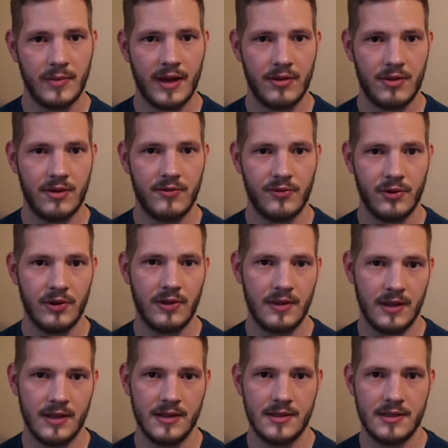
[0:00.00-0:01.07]
method for
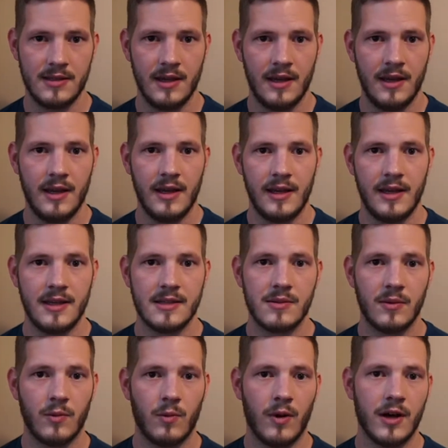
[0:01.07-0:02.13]
this
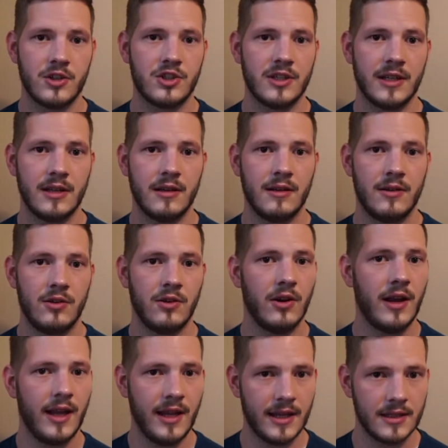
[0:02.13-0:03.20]
is washing your
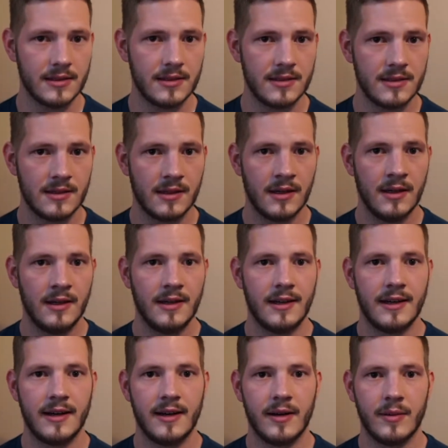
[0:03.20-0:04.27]
hands.
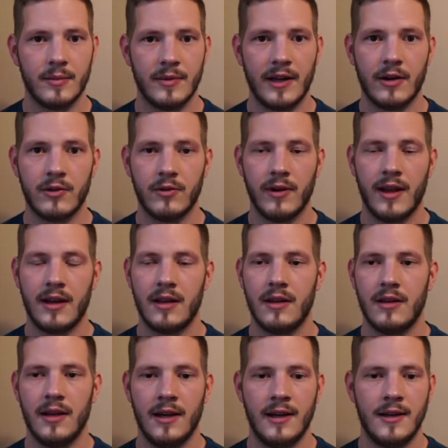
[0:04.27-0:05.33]
Now,
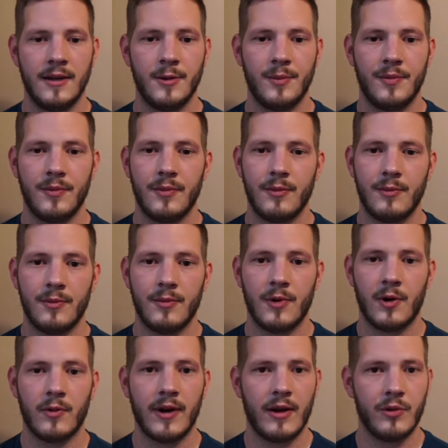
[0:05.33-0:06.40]
granted,
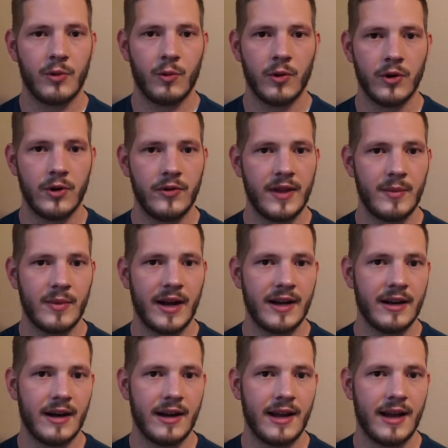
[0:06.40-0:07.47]
around the world, they might
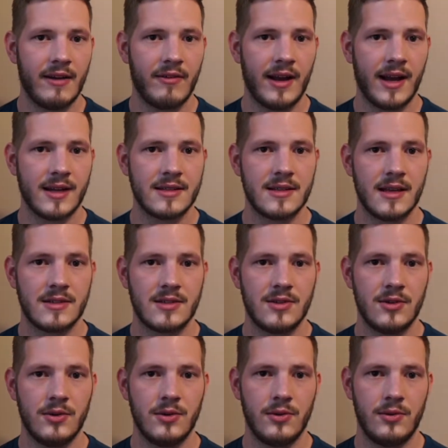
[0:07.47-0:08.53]
not have access
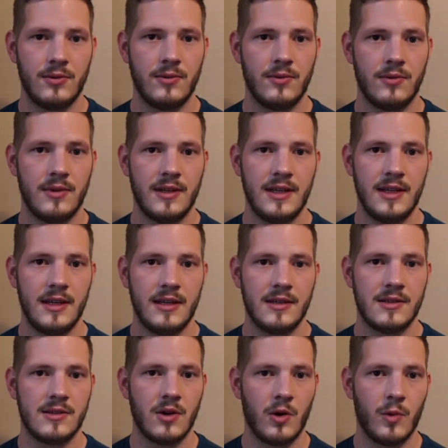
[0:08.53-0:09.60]
to the
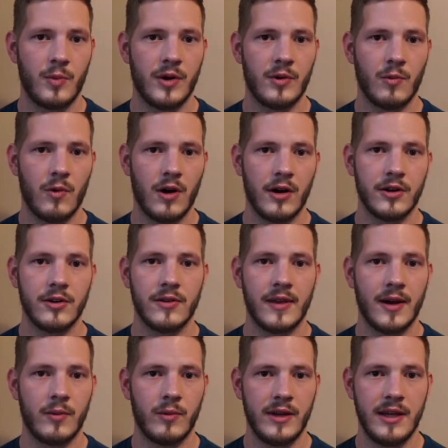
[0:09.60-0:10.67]
soap and water
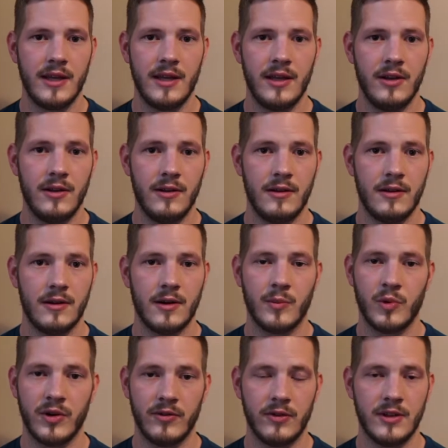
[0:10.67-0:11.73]
that we are
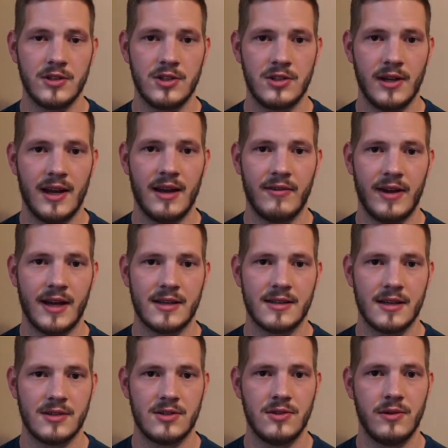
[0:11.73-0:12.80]
privileged to have
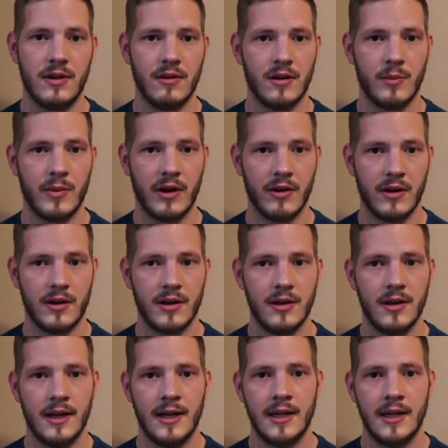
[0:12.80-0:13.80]
access to here in America.